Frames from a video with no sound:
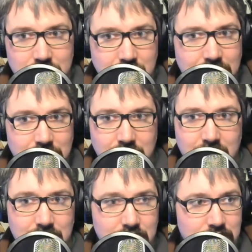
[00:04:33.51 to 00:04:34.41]
online
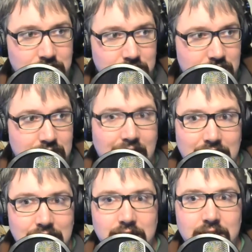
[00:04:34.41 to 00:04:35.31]
talking and we're
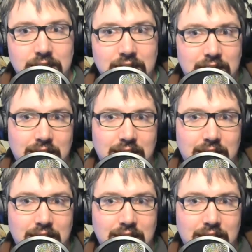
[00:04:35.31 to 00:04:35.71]
connecting uh,